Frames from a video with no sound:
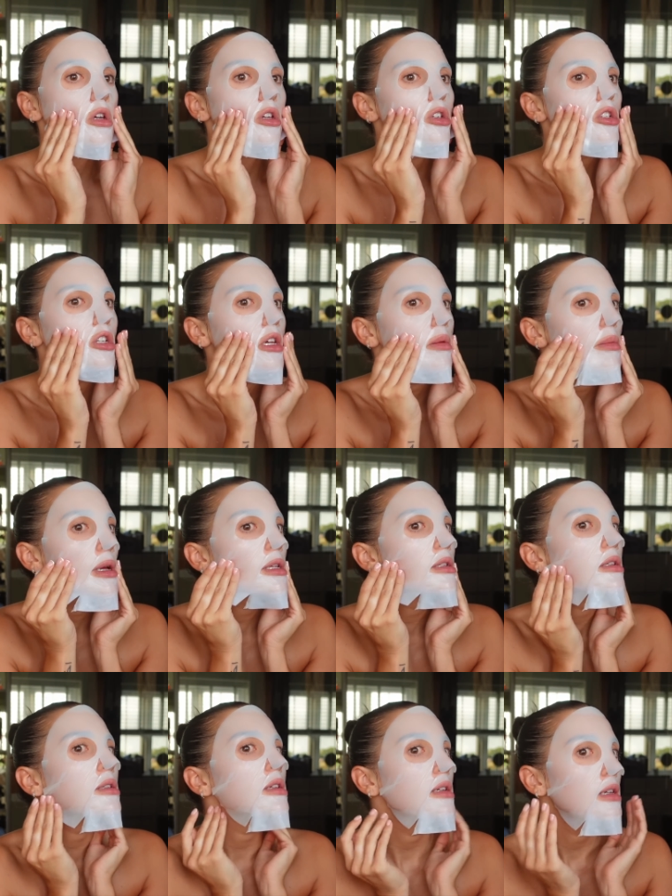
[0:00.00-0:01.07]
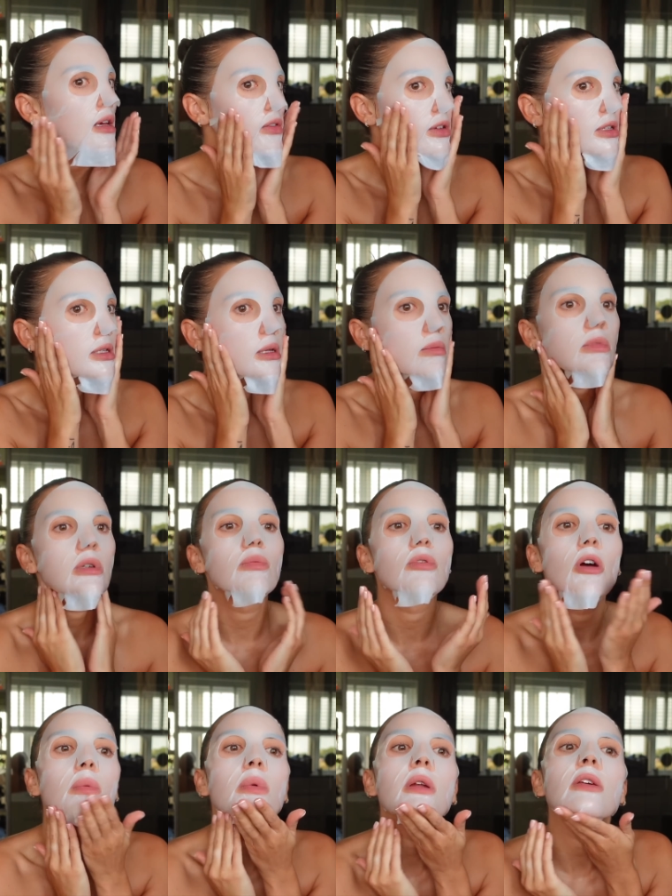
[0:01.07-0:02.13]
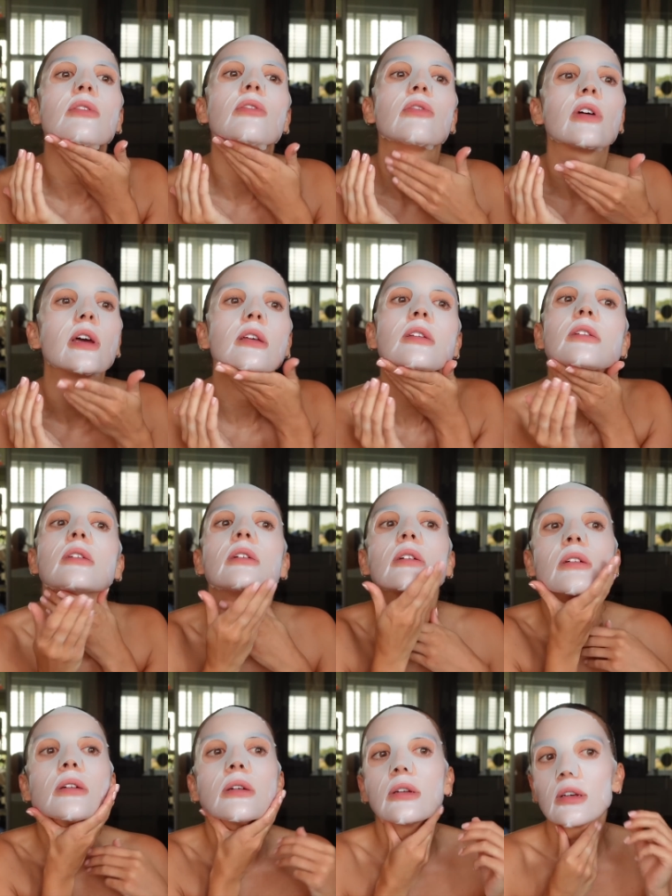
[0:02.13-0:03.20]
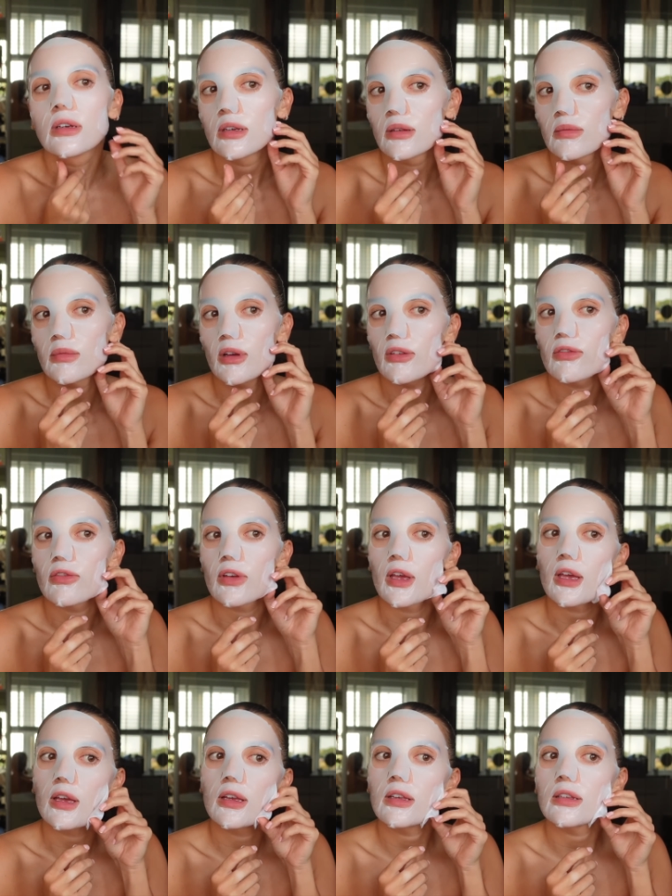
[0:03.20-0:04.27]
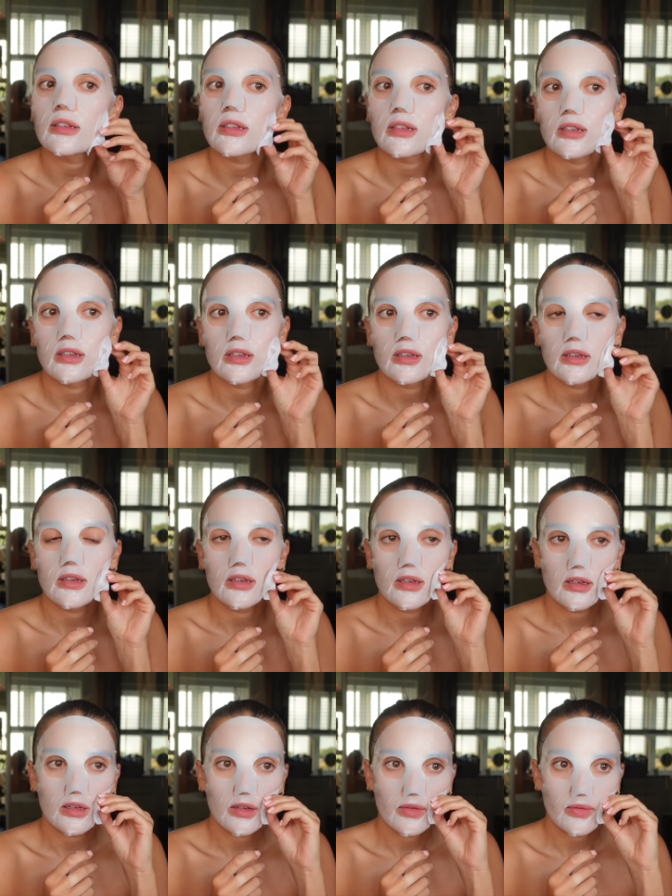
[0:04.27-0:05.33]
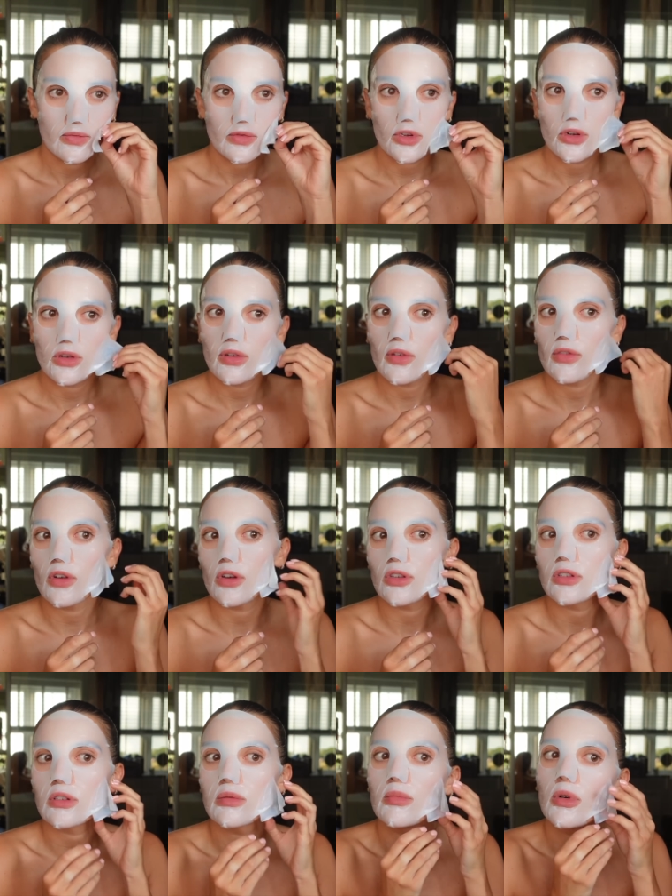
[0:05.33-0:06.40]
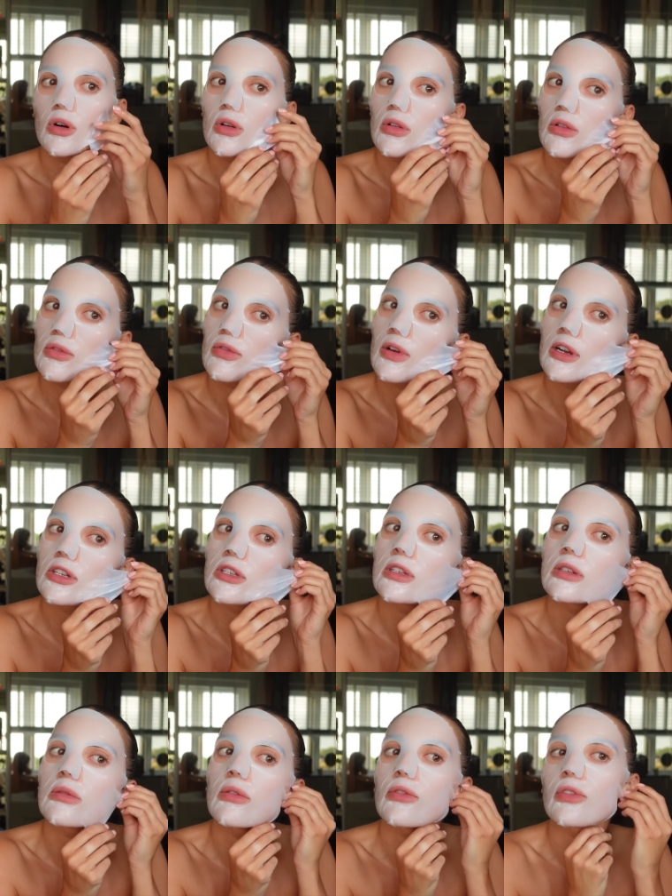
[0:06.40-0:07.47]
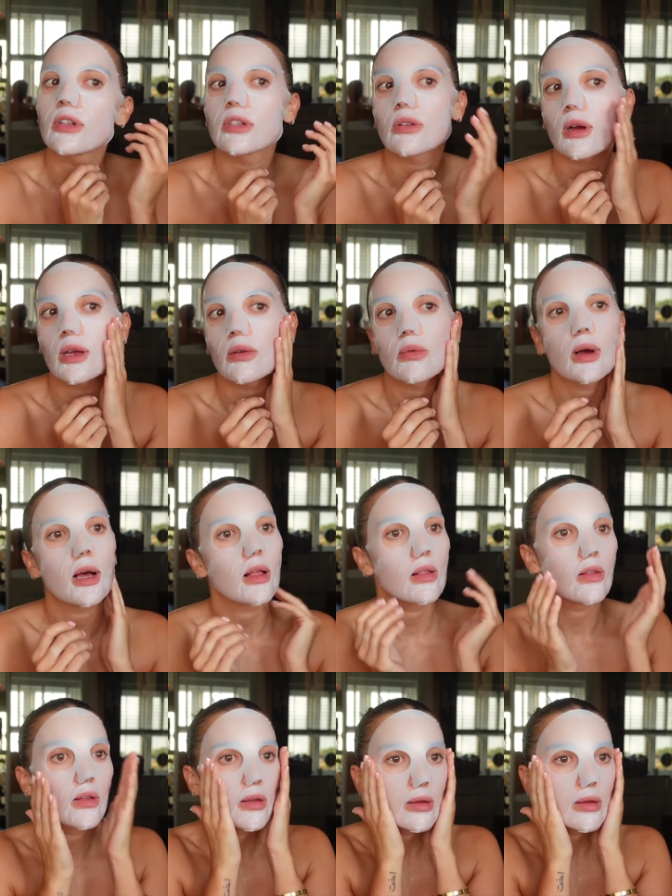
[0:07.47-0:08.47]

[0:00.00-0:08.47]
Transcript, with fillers: Sheet masks never seem to properly fit my face. I don't know if I've got a small... Actually, this one fits quite well.